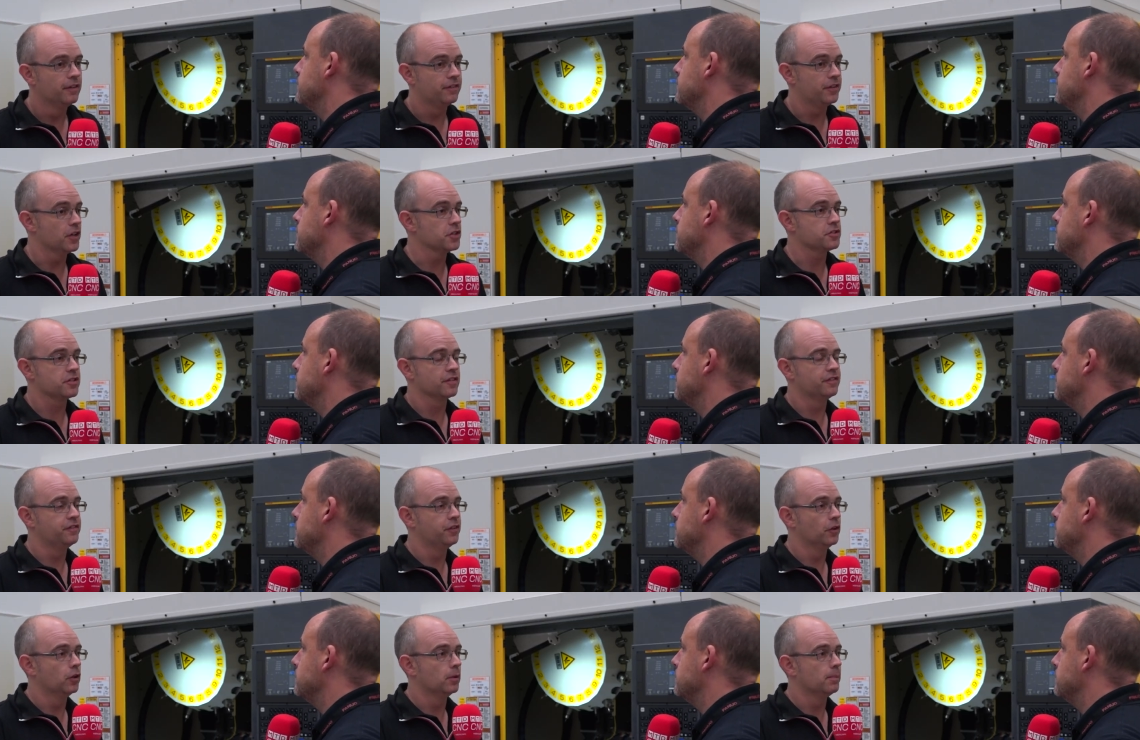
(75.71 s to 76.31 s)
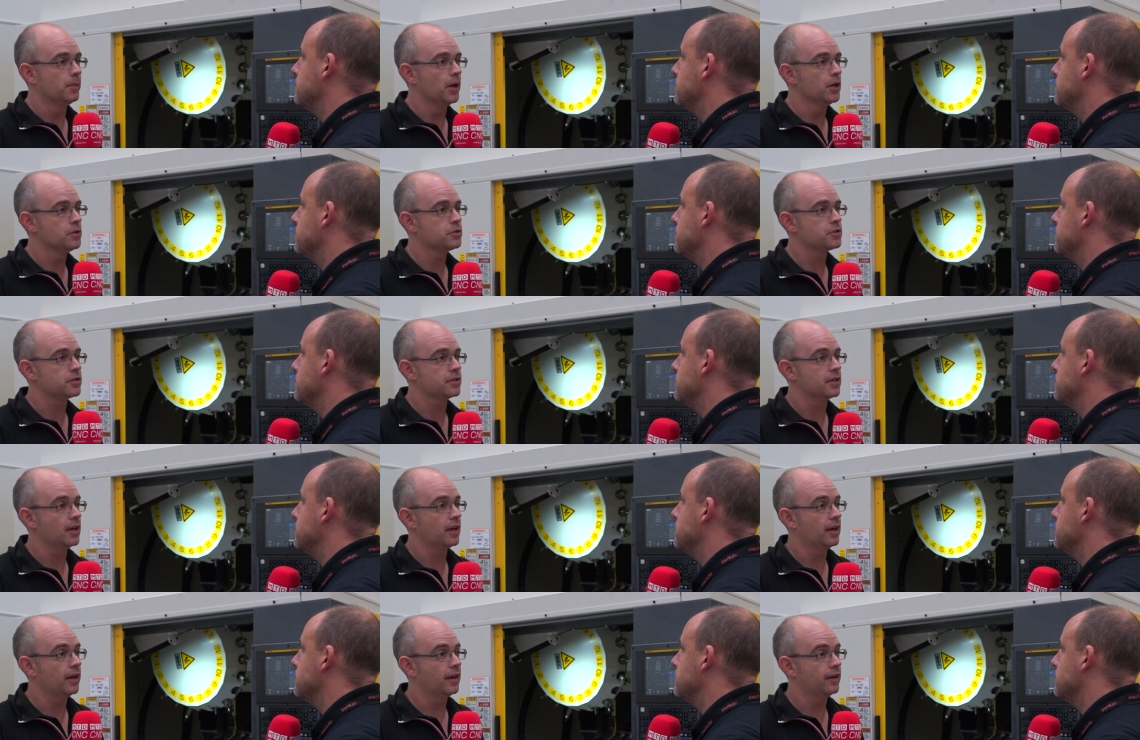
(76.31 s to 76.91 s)
Speaker 1: First and
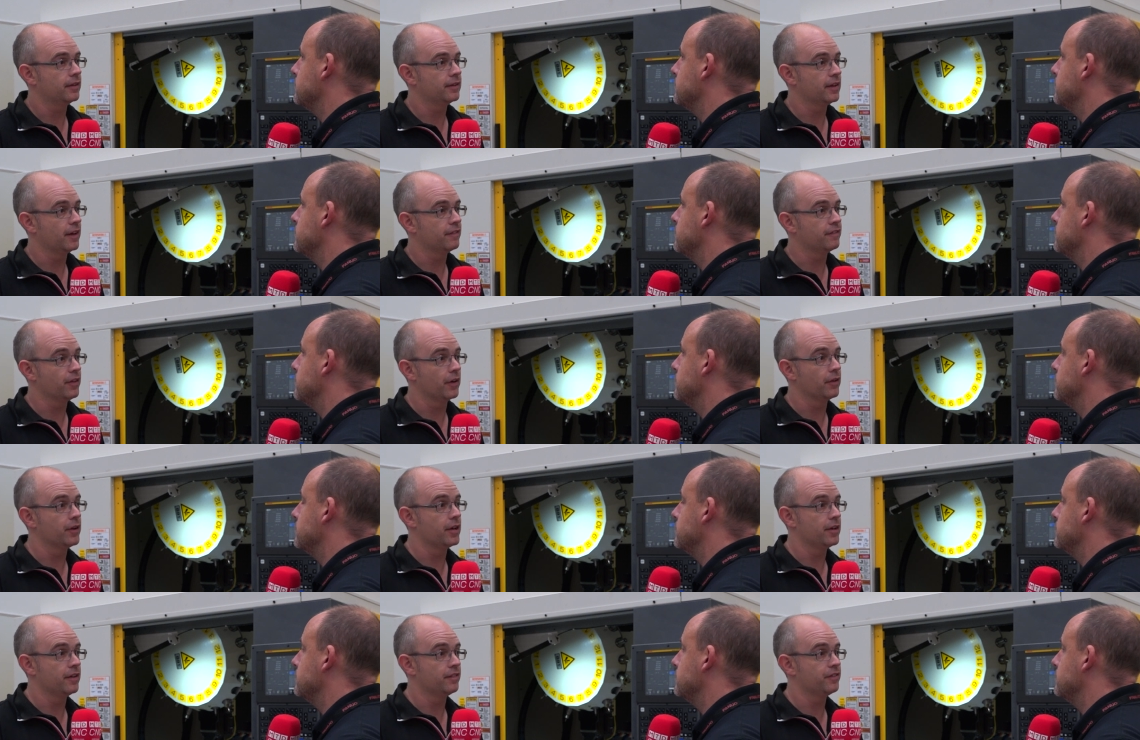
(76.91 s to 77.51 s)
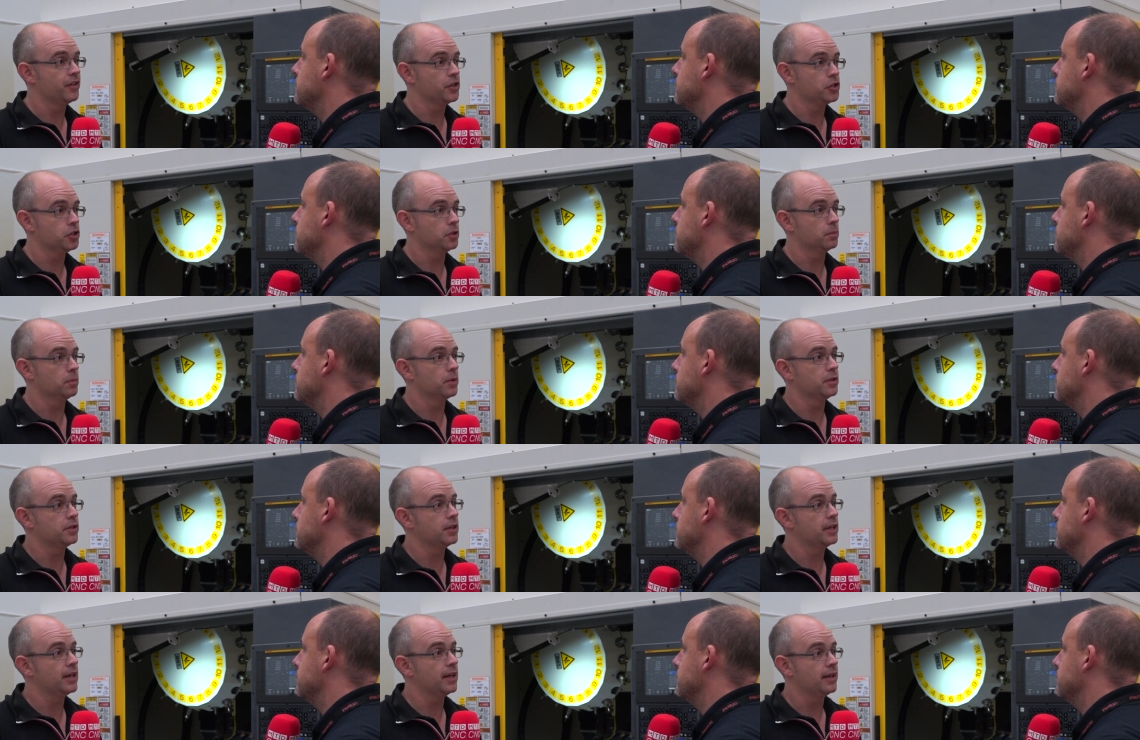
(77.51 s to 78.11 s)
foremost, they're very
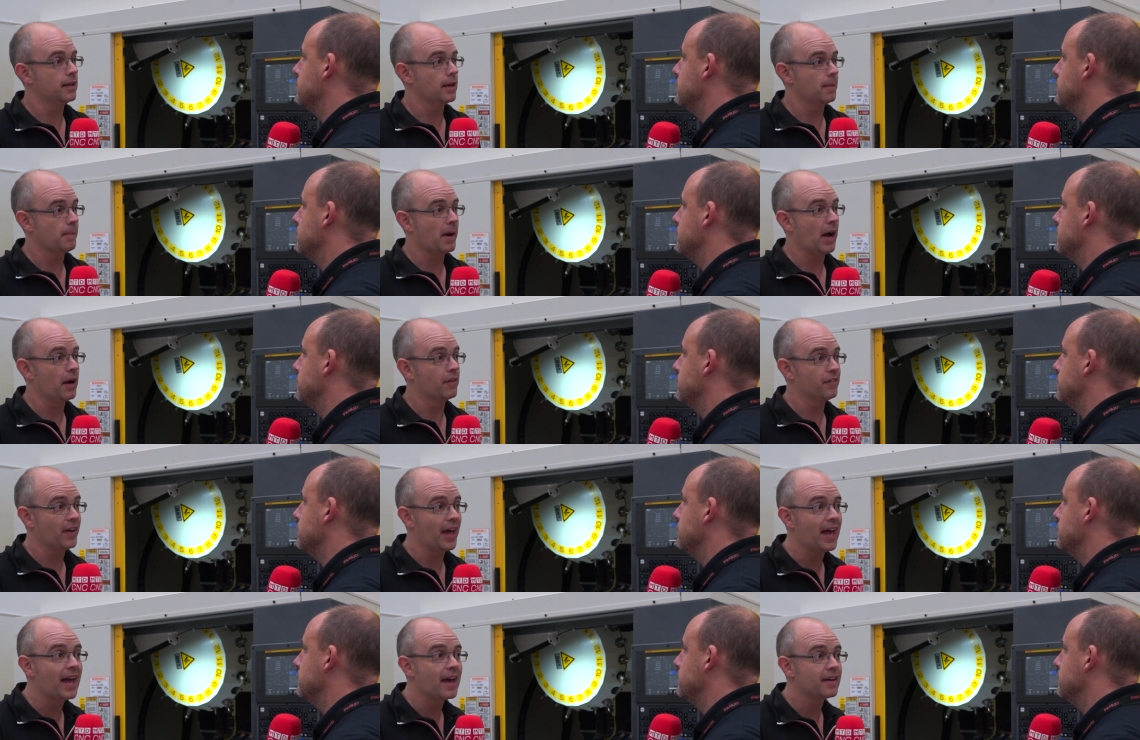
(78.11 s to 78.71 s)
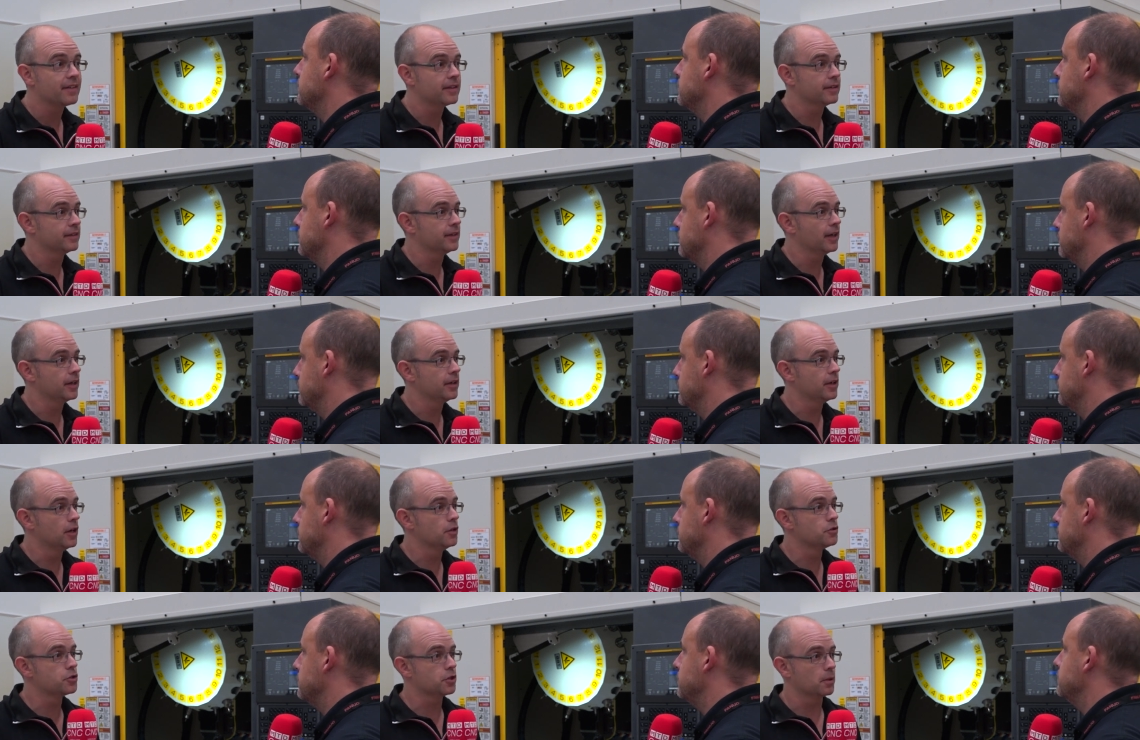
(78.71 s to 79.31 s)
efficient with the amount of air that
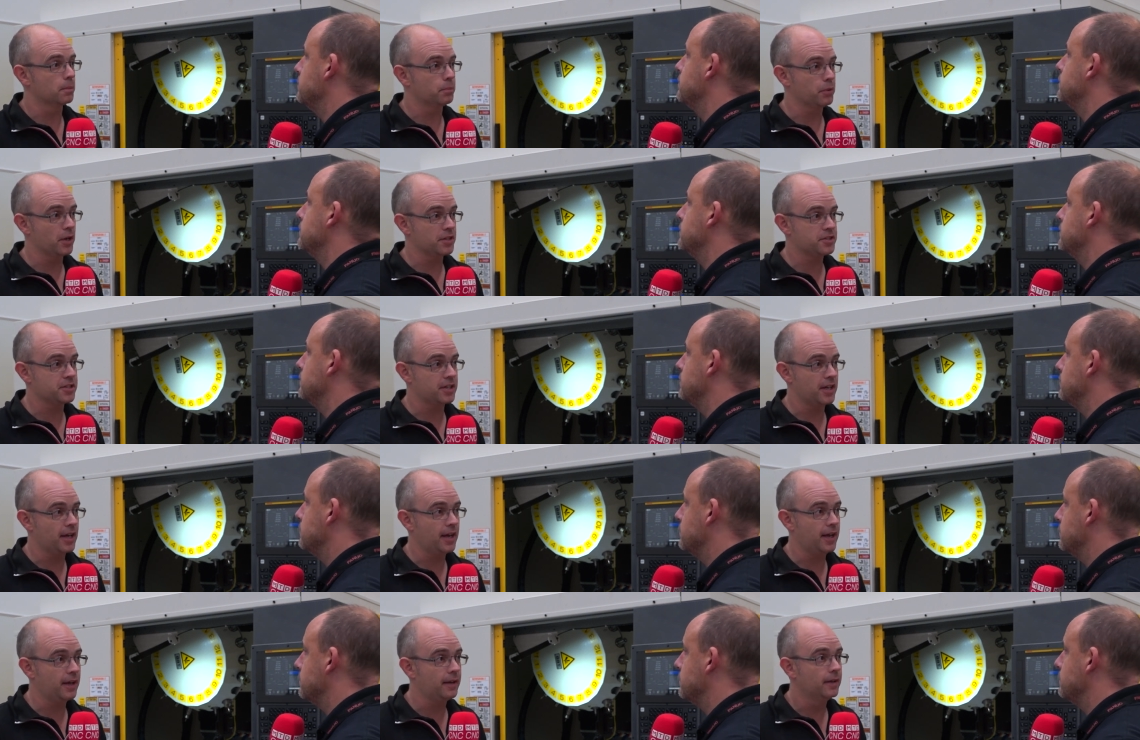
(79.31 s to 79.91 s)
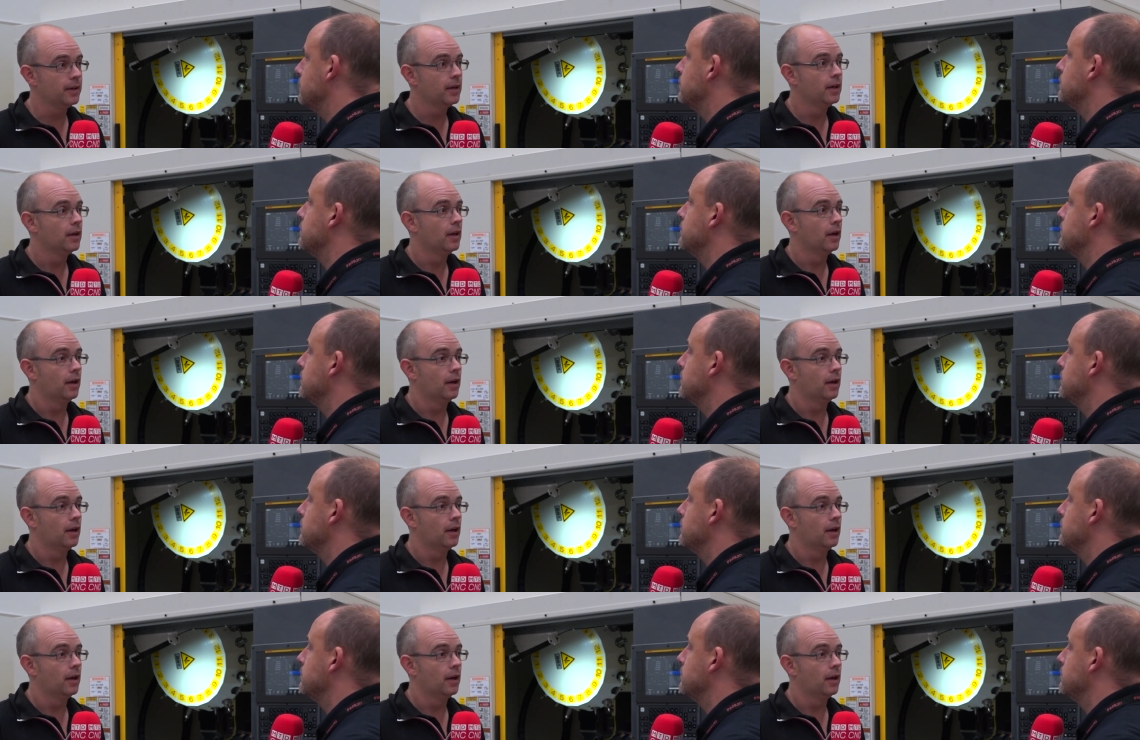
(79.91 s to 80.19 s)
they use, compressed air.